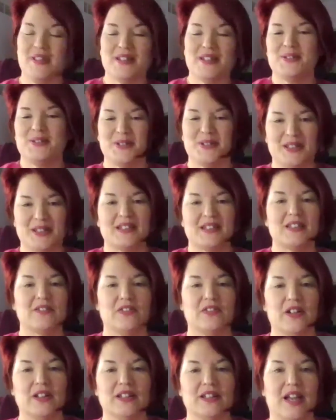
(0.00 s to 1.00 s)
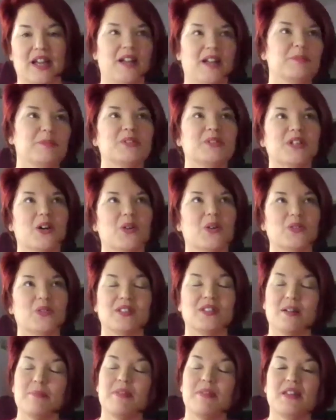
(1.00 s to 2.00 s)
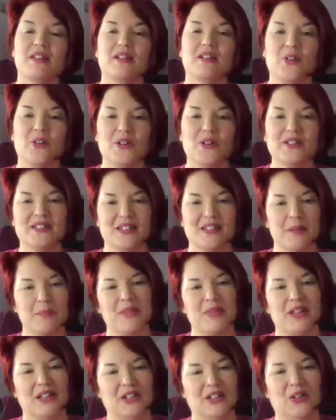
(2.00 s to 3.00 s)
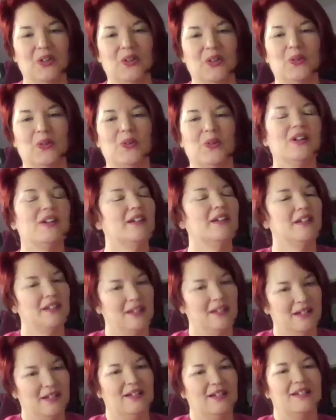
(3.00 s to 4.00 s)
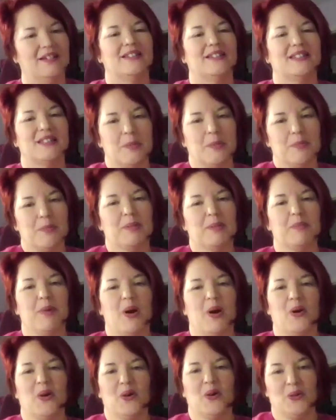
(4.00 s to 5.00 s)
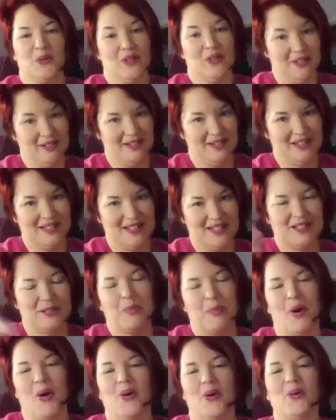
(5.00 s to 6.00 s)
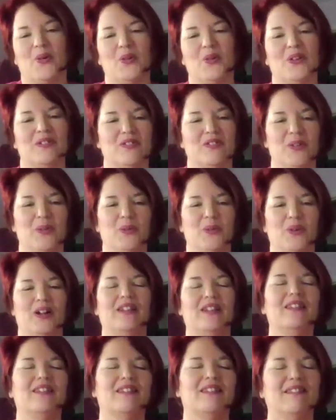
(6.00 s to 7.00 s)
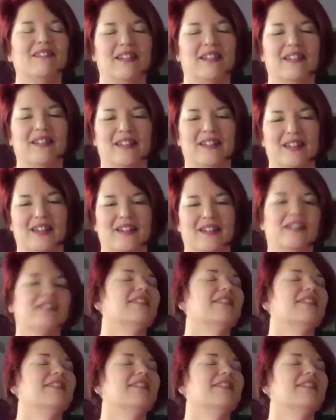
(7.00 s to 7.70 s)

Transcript: this is just a fun game. So something old, something new, something borrowed. This is borrowed, if you will. And,